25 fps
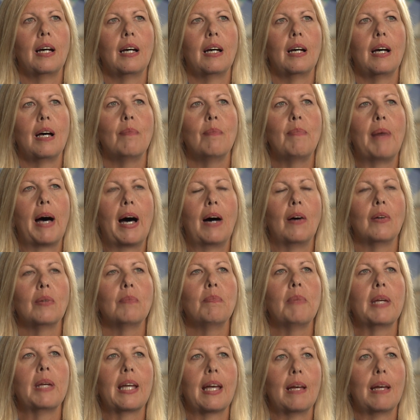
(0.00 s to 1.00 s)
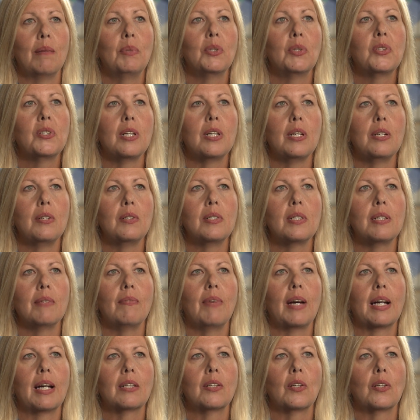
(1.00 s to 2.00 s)
about being able to use
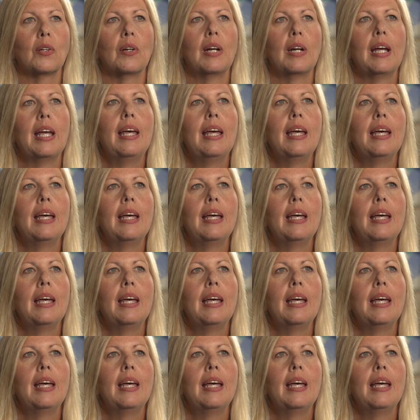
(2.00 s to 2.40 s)
the Vector